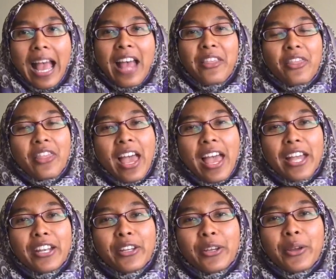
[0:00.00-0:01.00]
and
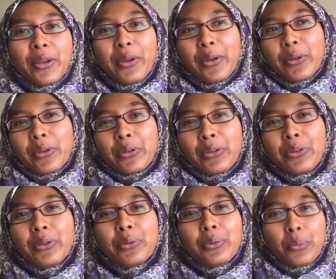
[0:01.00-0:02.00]
then
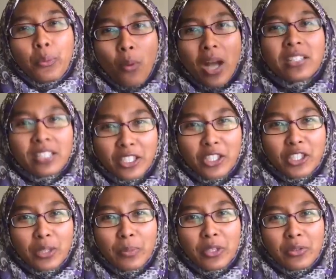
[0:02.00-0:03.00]
you want to
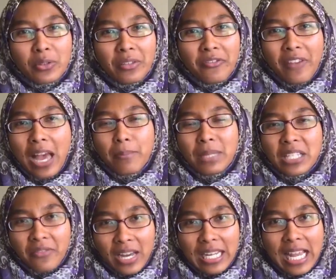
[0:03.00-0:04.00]
contribute to the
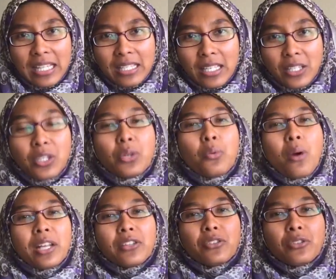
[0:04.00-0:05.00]
family's finances. You
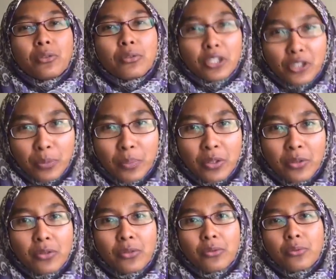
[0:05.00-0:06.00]
want to
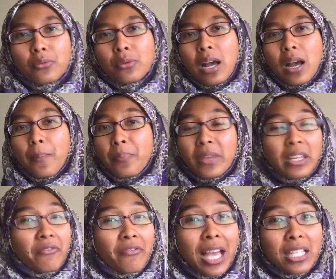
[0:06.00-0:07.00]
contribute to the
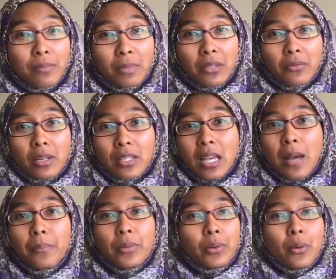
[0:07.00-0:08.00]
investment, for
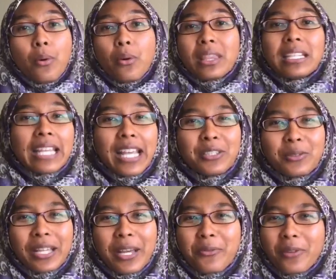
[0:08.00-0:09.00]
example, or the
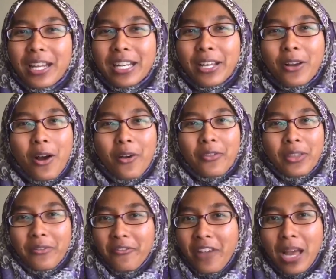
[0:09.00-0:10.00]
day-to-day running of
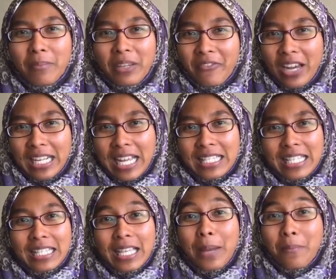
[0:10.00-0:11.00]
the family
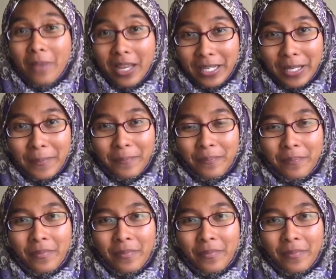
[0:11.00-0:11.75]
finances and money.